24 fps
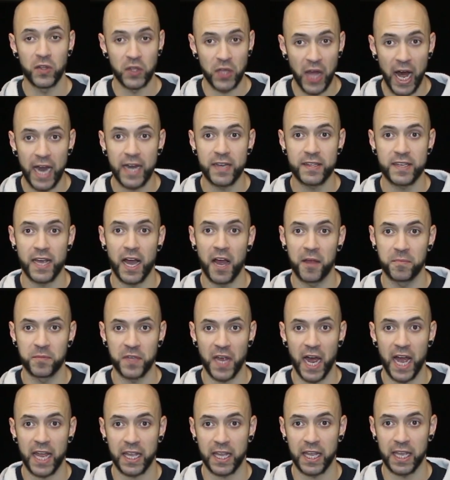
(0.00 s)
A lot of times
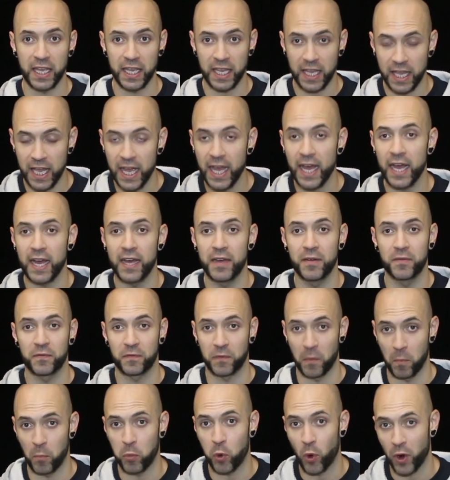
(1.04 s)
I can
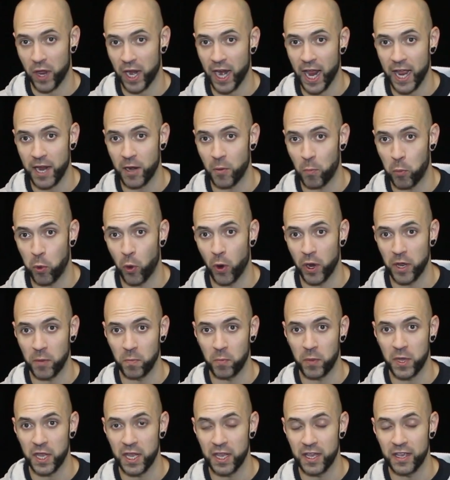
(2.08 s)
get from point A to
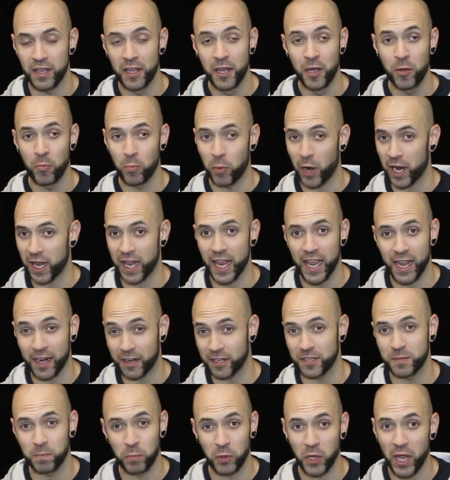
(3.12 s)
point B, but I can't
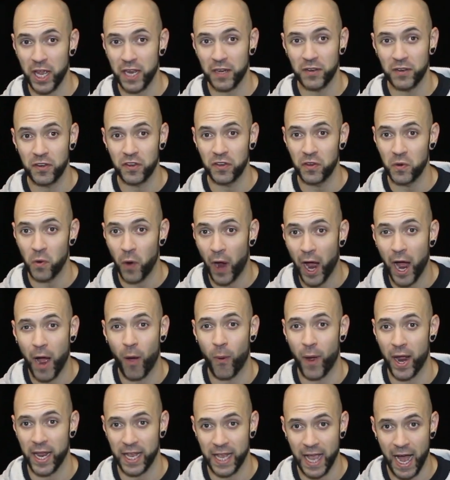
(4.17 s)
explain to you
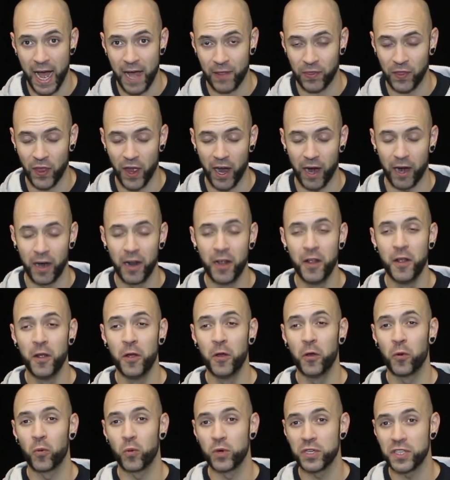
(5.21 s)
how I got there,
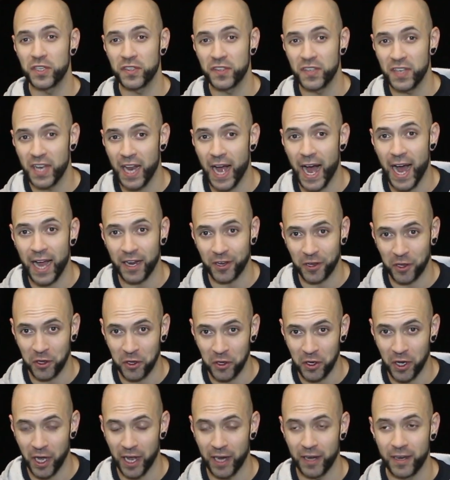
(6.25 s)
which is not
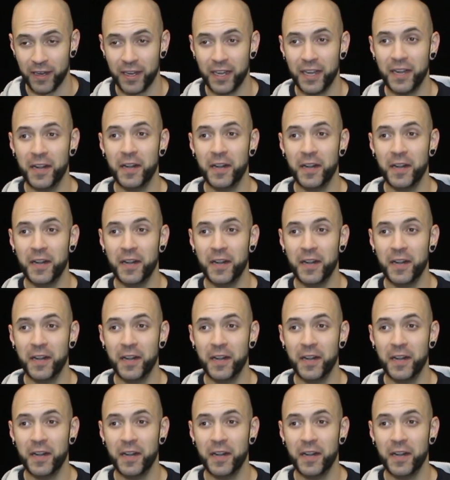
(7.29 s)
good.